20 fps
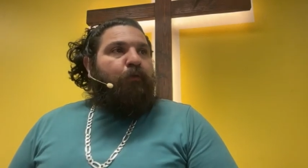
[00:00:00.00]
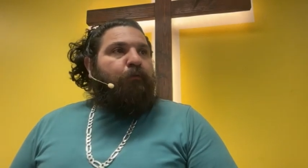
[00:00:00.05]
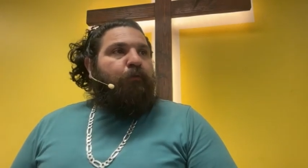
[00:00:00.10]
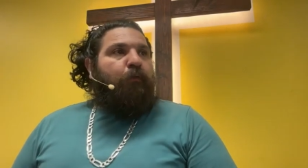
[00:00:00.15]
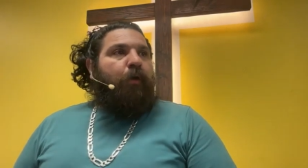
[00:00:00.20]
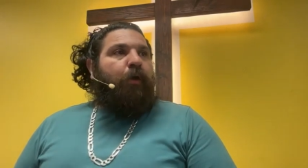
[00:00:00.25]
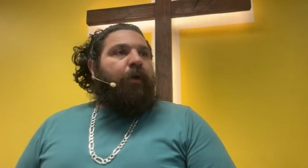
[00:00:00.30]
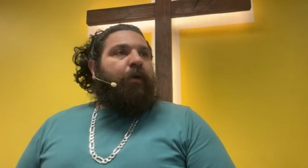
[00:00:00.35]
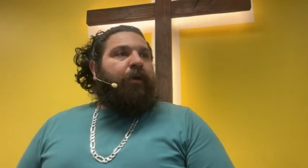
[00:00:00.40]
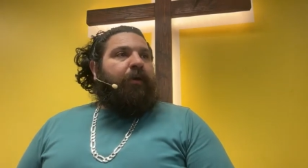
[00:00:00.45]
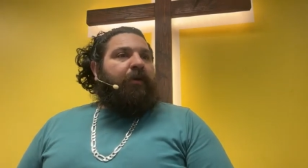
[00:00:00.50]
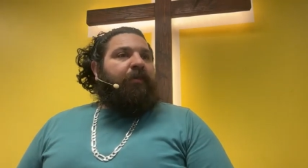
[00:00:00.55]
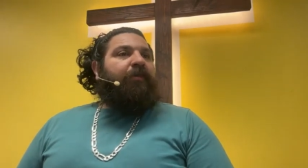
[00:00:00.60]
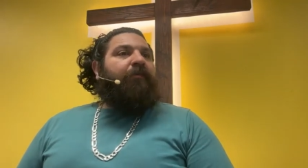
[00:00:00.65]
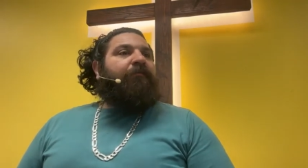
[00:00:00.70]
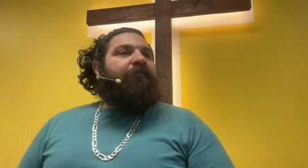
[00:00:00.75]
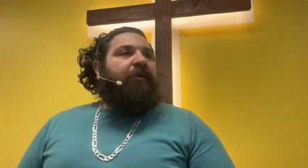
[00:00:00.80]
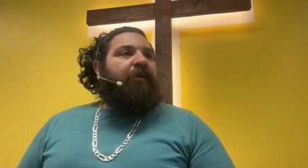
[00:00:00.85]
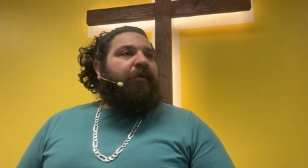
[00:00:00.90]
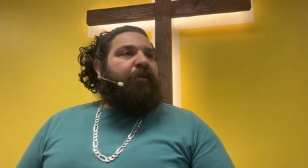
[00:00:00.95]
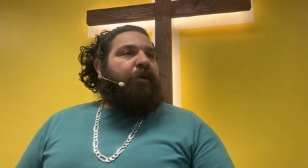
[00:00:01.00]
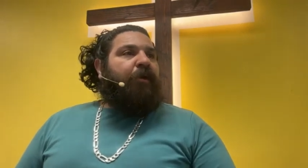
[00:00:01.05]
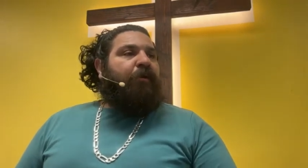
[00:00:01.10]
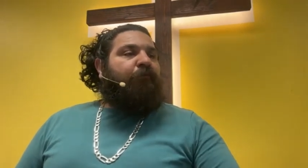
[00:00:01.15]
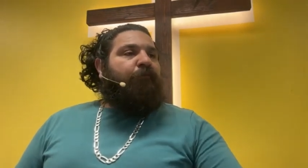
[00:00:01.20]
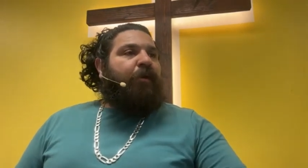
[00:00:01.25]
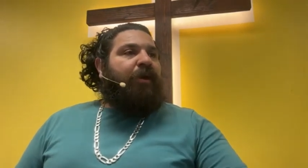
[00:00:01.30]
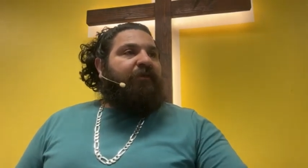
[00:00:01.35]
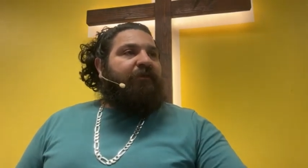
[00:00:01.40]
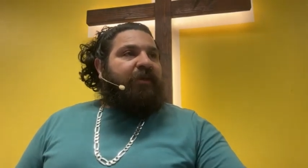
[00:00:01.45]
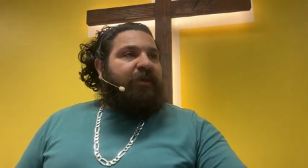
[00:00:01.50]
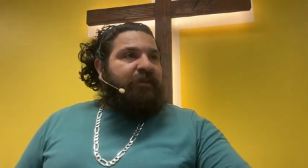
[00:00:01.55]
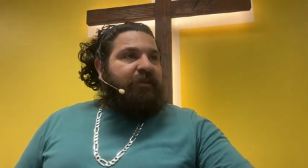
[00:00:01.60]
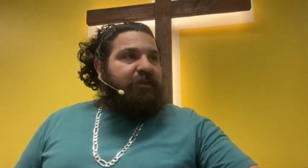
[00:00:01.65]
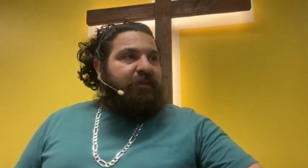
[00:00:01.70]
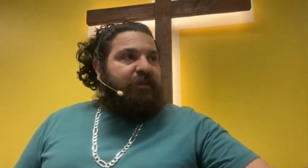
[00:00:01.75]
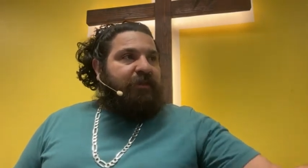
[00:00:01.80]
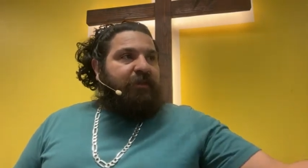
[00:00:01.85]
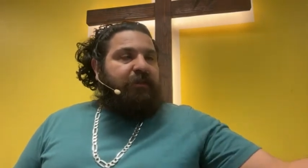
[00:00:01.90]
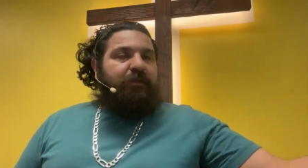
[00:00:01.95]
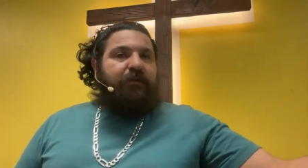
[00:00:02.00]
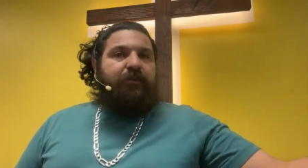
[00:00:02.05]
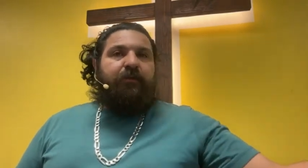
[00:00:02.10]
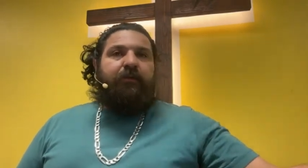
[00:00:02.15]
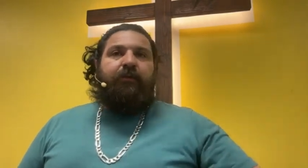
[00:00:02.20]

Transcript: for the failure of one of his